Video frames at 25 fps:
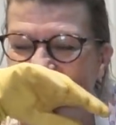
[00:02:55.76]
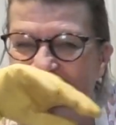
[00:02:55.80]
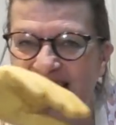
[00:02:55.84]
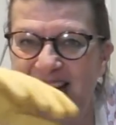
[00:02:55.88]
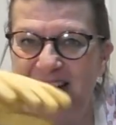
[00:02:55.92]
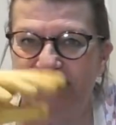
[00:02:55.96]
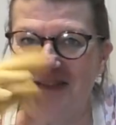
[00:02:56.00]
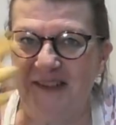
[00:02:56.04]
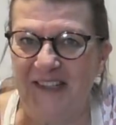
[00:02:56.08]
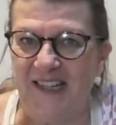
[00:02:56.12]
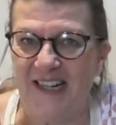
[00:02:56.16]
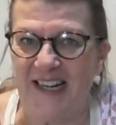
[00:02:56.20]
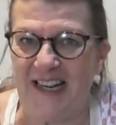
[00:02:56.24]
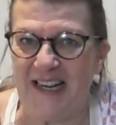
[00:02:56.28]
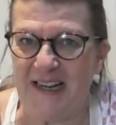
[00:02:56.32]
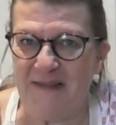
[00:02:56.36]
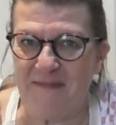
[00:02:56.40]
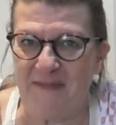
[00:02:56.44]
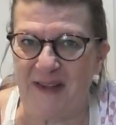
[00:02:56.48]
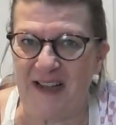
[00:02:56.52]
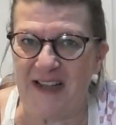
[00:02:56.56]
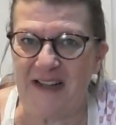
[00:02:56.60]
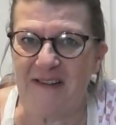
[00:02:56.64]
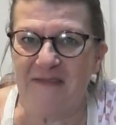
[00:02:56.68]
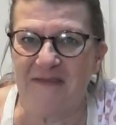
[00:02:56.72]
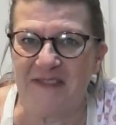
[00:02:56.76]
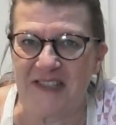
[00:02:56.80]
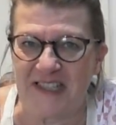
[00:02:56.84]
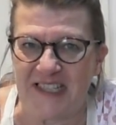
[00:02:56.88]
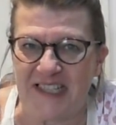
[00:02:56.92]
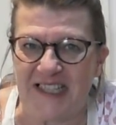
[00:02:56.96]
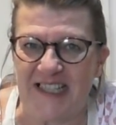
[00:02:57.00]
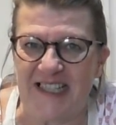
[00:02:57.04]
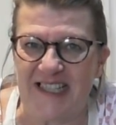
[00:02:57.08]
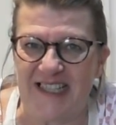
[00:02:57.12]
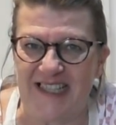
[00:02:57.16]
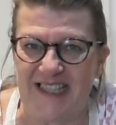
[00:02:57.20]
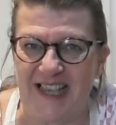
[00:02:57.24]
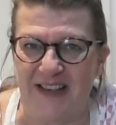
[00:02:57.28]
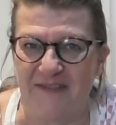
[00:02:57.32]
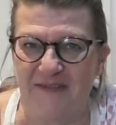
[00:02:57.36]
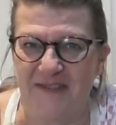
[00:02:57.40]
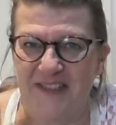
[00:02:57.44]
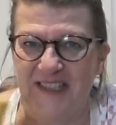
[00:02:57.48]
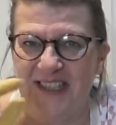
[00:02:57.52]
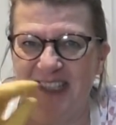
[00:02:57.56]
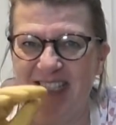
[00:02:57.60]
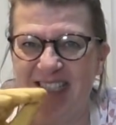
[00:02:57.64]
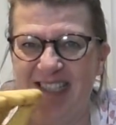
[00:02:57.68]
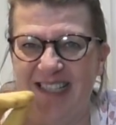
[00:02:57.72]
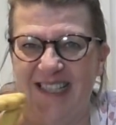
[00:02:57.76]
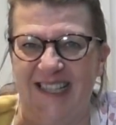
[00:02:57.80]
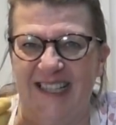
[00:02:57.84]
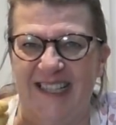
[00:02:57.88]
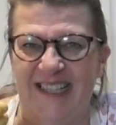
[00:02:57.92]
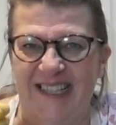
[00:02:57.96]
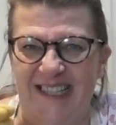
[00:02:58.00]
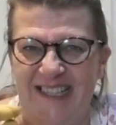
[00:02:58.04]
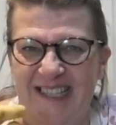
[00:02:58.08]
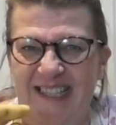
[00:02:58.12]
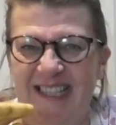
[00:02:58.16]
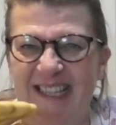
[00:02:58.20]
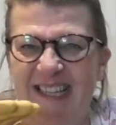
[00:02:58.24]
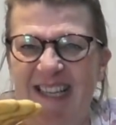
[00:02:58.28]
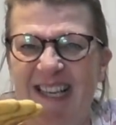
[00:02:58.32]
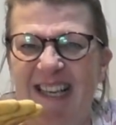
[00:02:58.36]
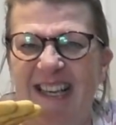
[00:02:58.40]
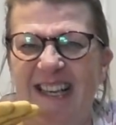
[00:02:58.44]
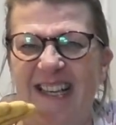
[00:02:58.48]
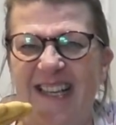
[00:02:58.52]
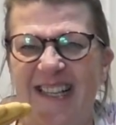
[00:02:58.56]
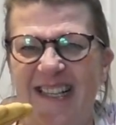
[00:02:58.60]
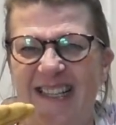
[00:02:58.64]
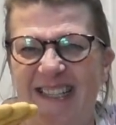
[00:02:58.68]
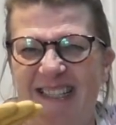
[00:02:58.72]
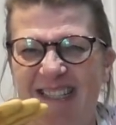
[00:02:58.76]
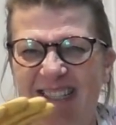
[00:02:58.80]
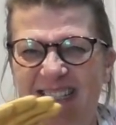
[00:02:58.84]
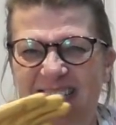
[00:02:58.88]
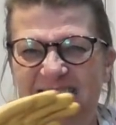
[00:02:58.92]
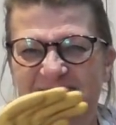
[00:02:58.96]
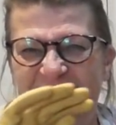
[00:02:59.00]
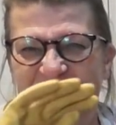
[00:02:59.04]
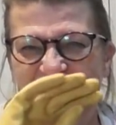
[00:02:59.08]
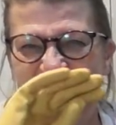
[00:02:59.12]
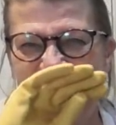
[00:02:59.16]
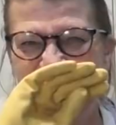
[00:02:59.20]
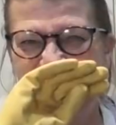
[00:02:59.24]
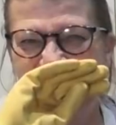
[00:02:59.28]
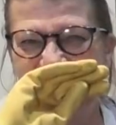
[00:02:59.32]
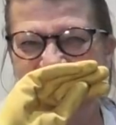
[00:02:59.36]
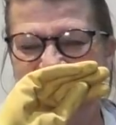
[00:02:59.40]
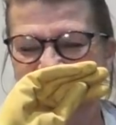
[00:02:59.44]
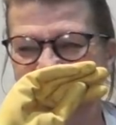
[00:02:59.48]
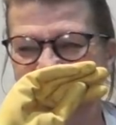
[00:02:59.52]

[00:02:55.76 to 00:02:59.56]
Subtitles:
haven't cleaned my oven in 17 years.